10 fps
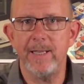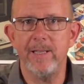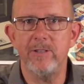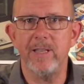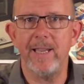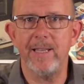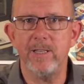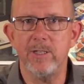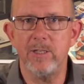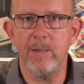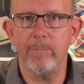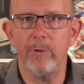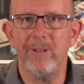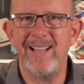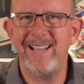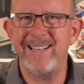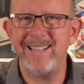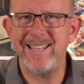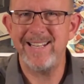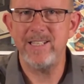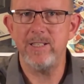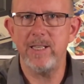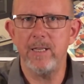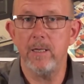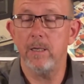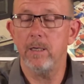is a simple and easy,